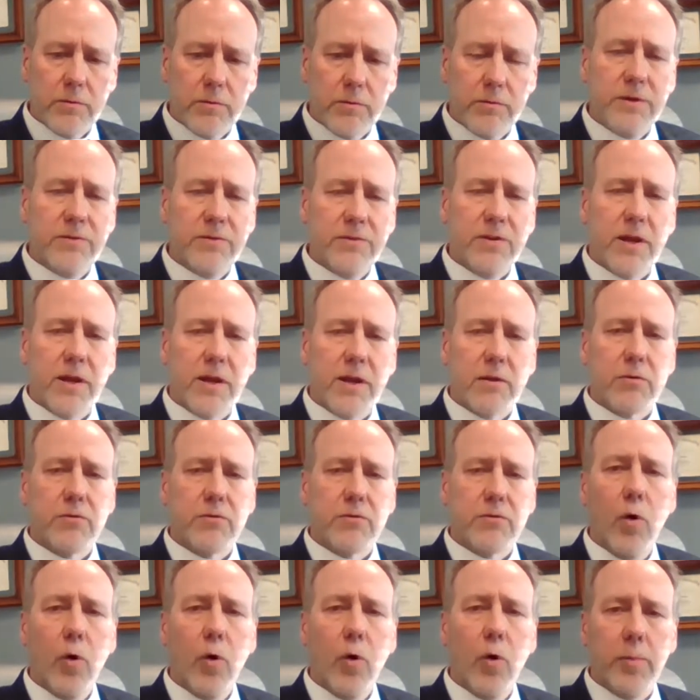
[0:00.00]

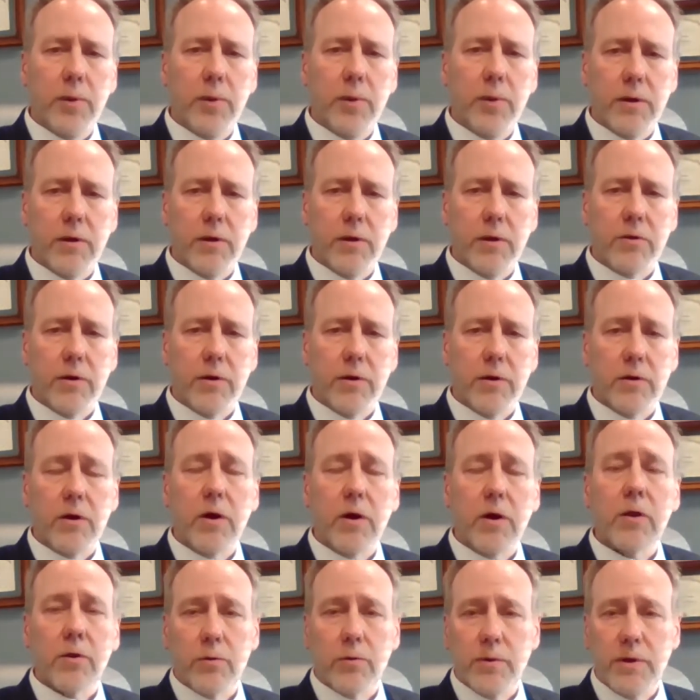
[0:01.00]
retailers open,
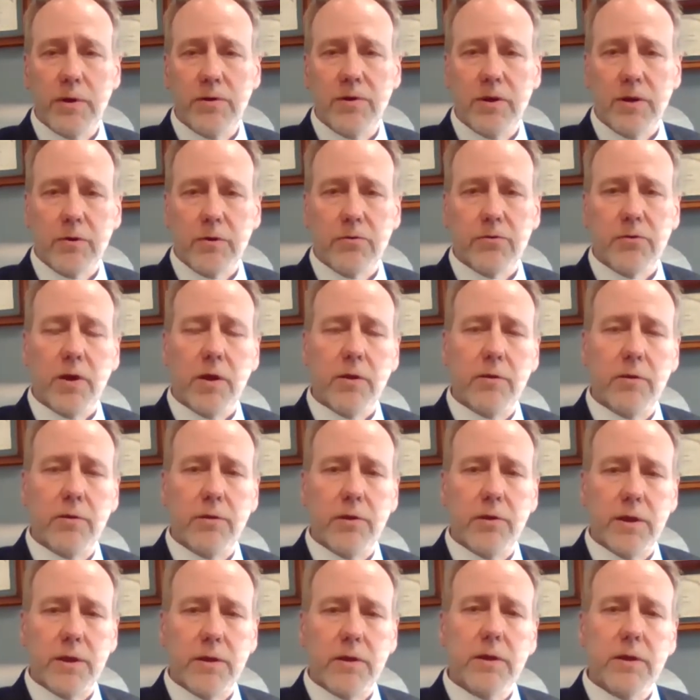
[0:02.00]
our other retailers
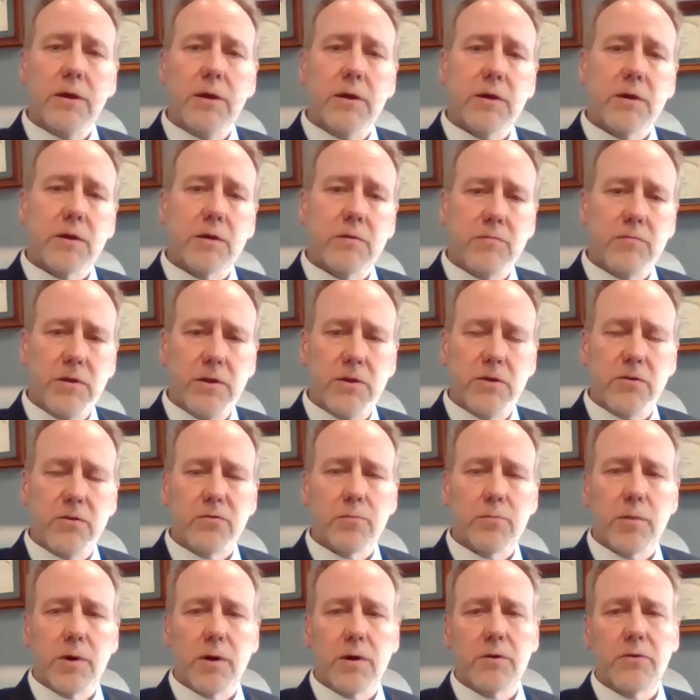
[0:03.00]
other than
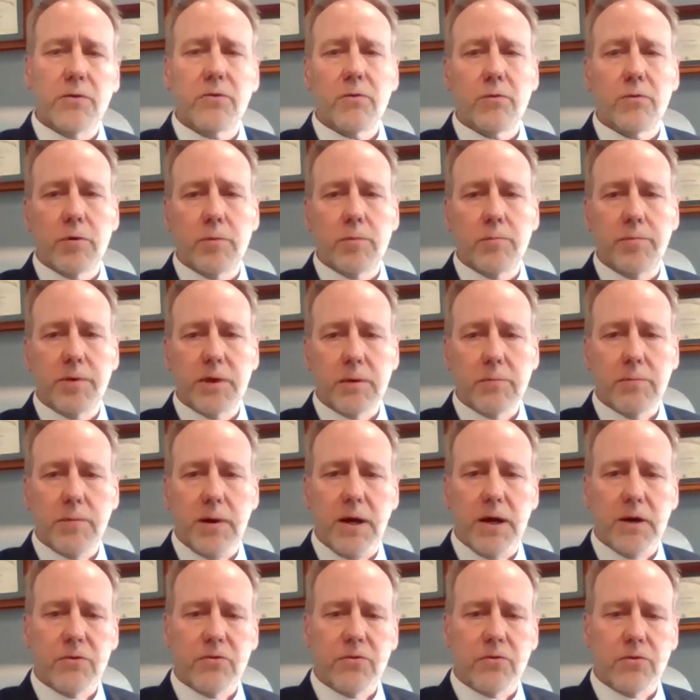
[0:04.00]
convenience marts or big
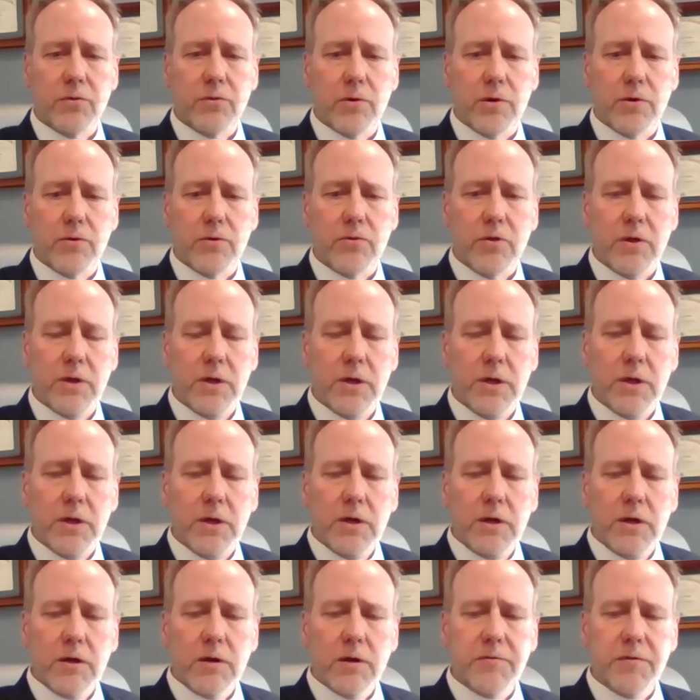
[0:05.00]
box stores.
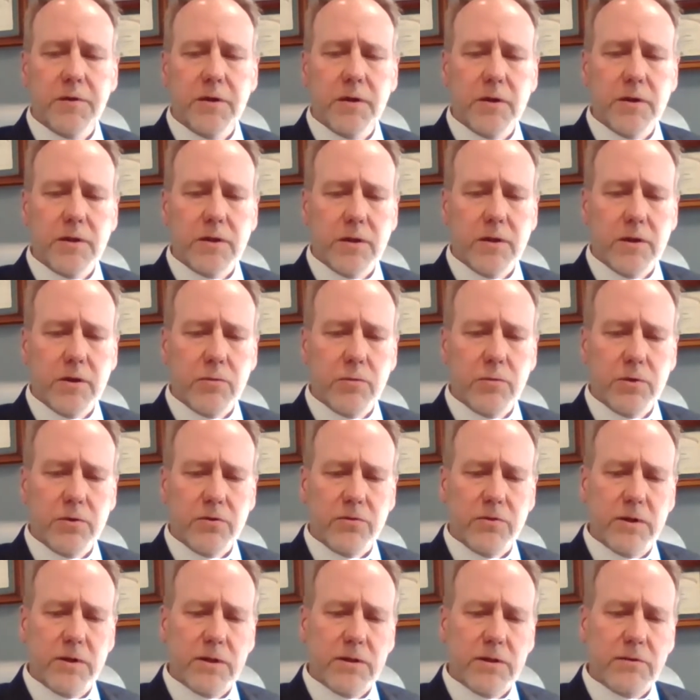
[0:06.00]
Our feeling there
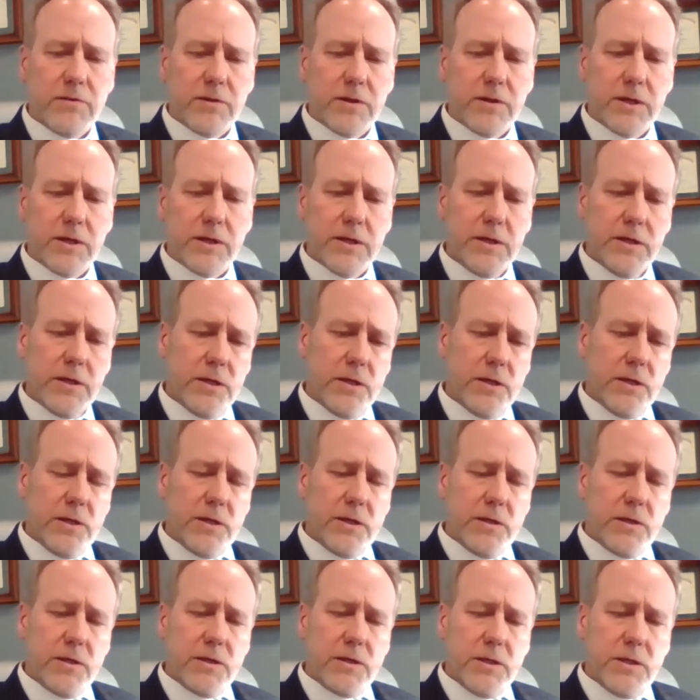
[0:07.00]
was that
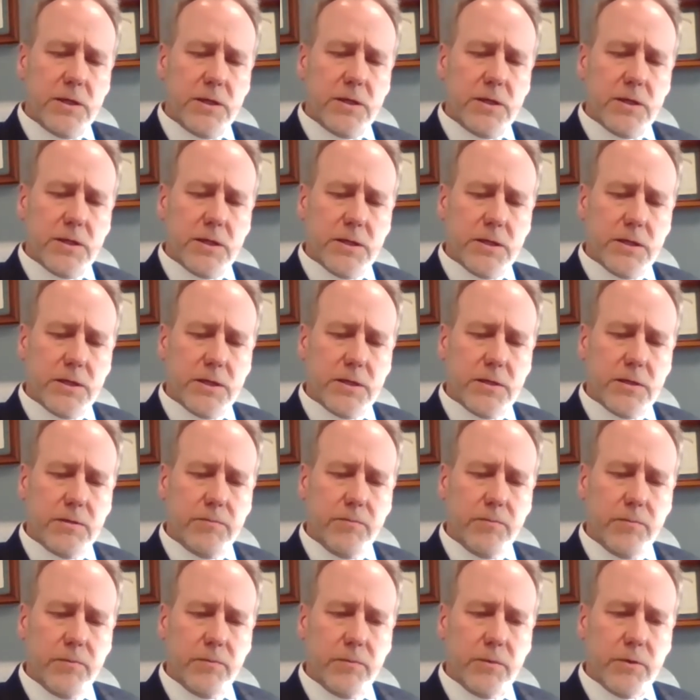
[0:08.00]
the
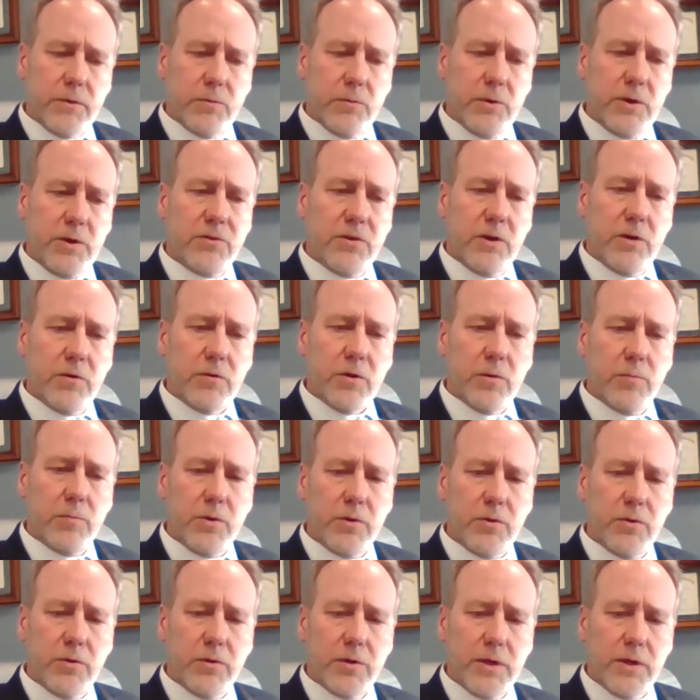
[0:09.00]
retail
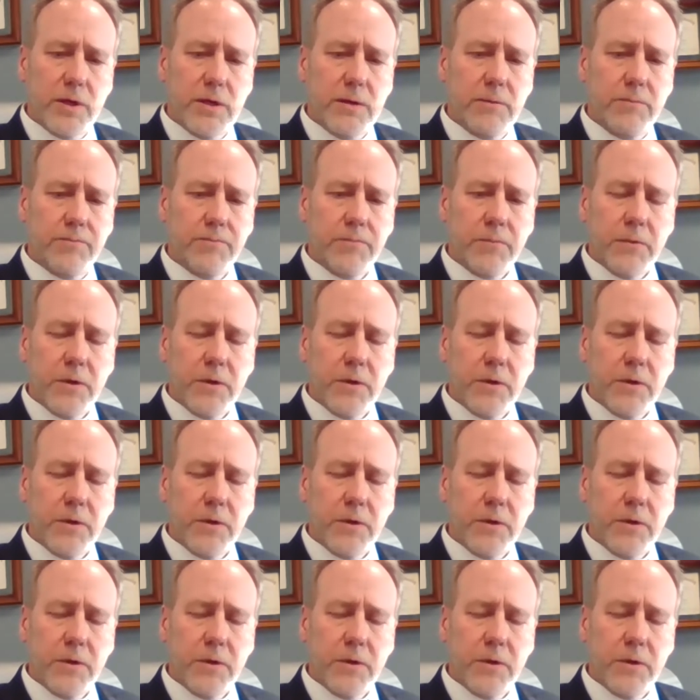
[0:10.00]
community